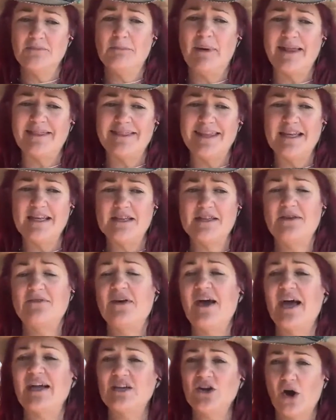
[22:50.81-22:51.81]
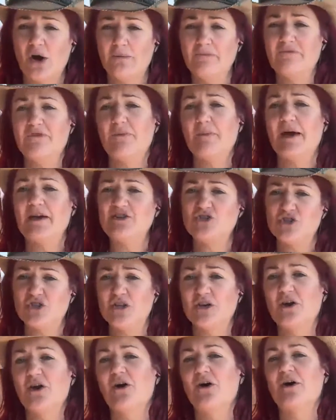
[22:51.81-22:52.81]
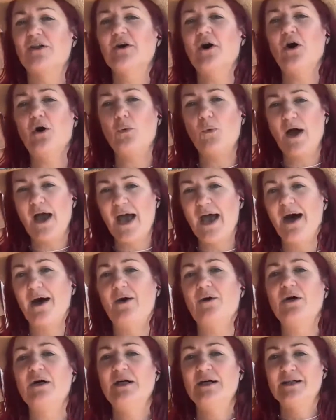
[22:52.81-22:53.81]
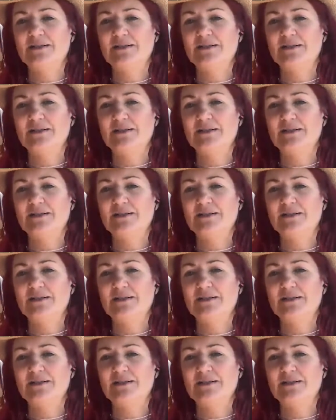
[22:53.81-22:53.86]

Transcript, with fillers: but then you've had confirmation and gone, oh, wow,